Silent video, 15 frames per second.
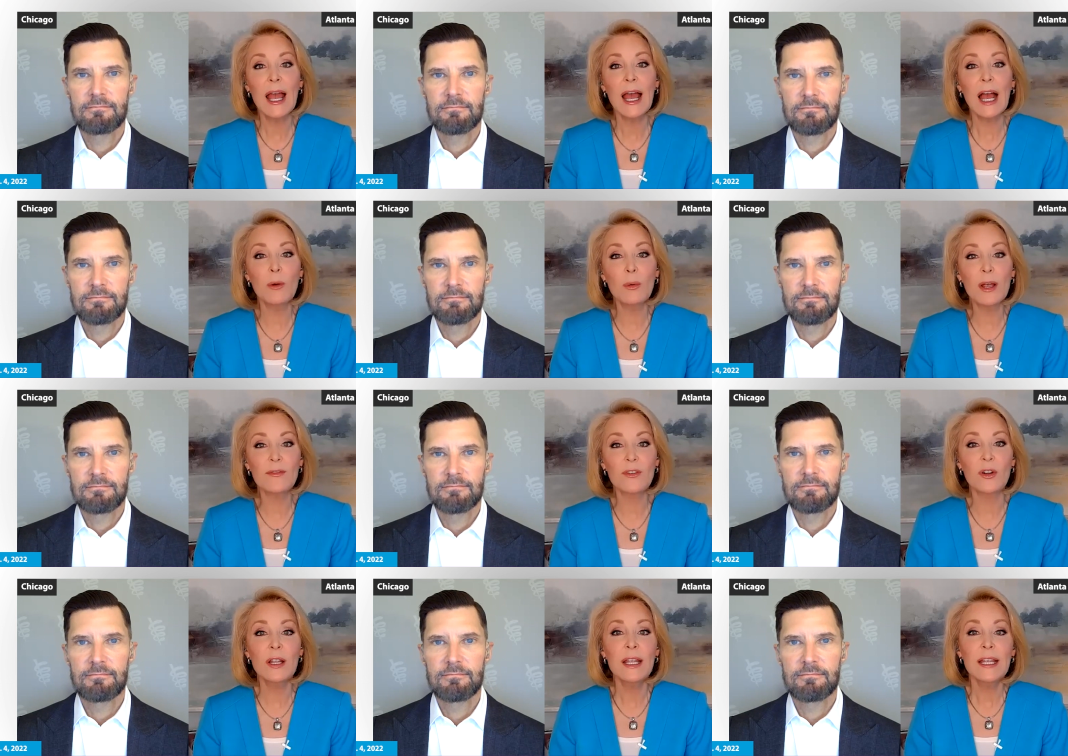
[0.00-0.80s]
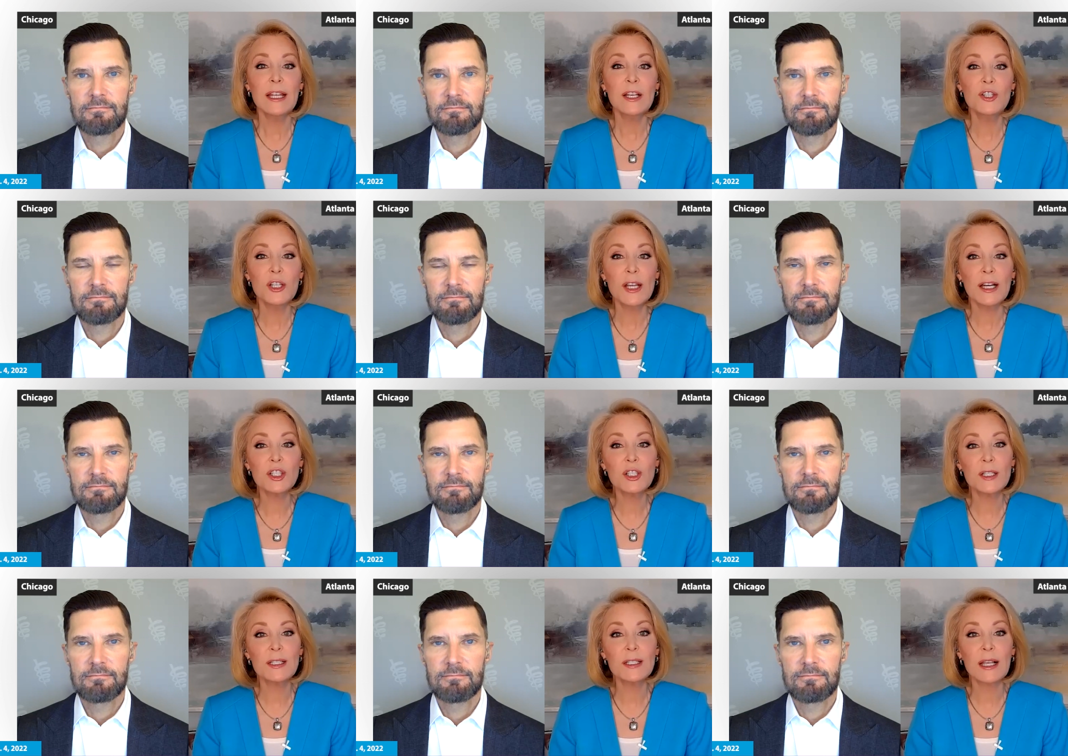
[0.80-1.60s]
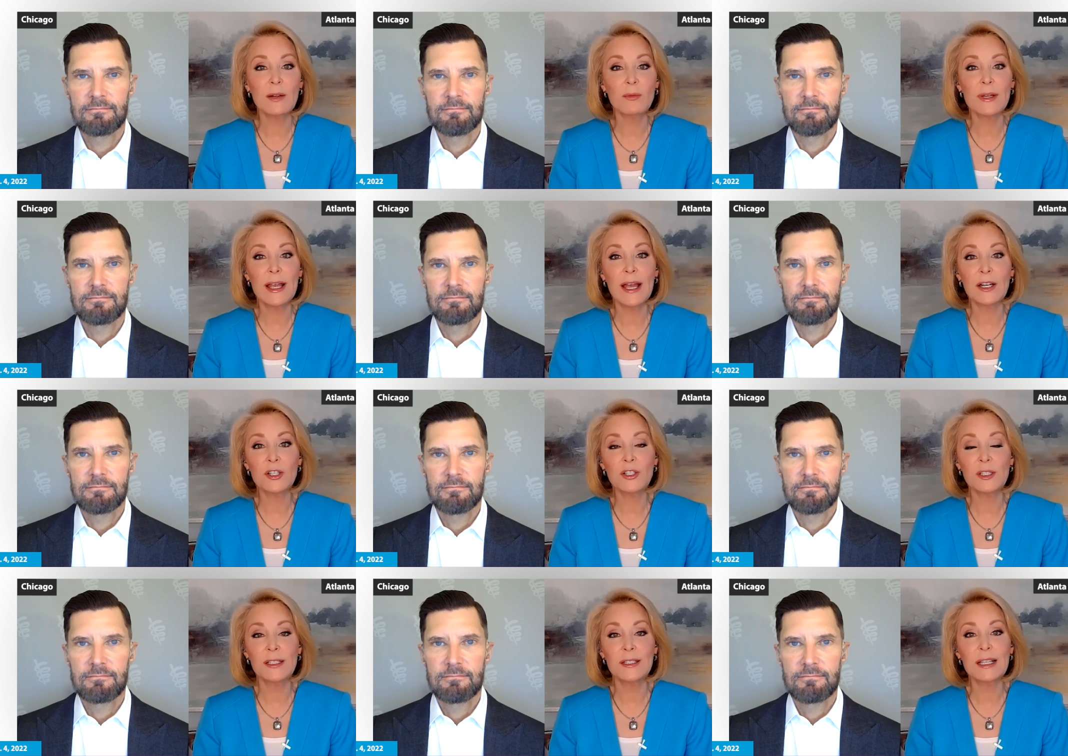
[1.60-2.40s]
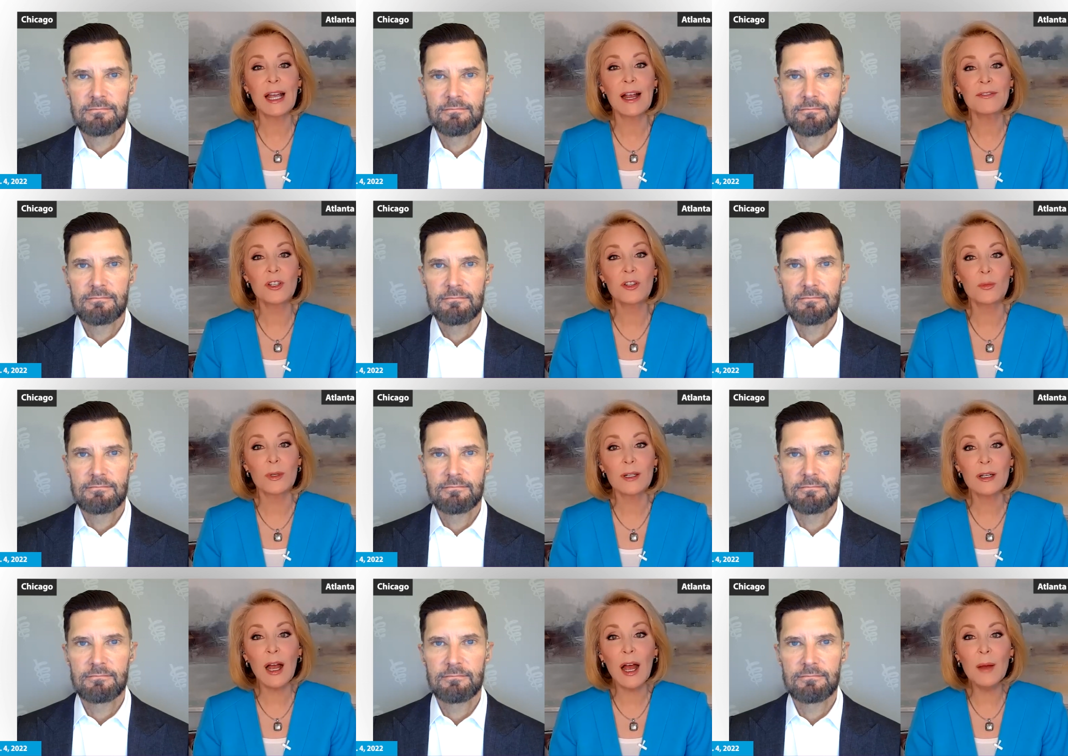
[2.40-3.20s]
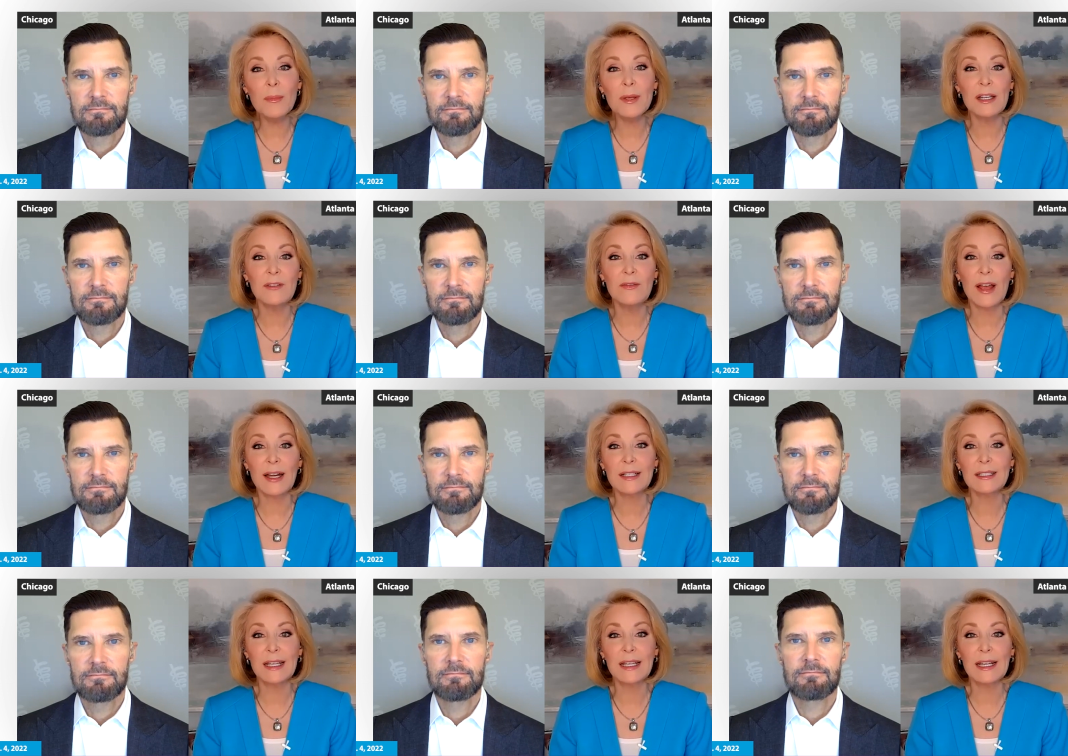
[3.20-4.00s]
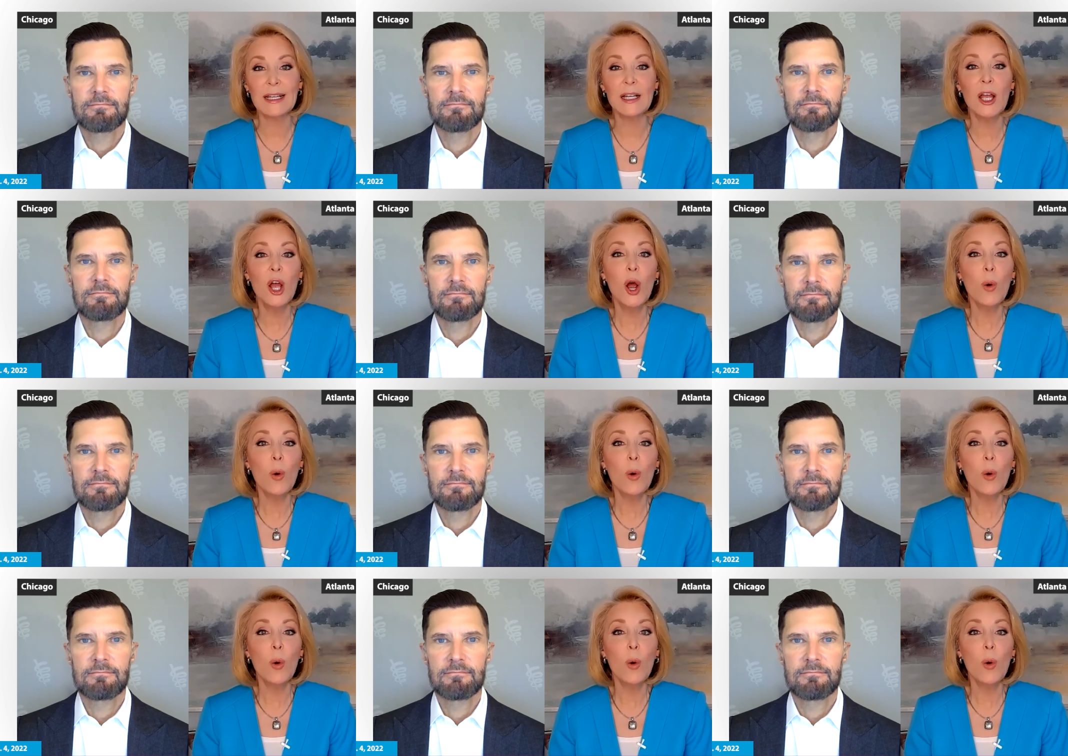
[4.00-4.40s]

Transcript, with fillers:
Speaker 1: However, injection site reactions after the recombinant vaccine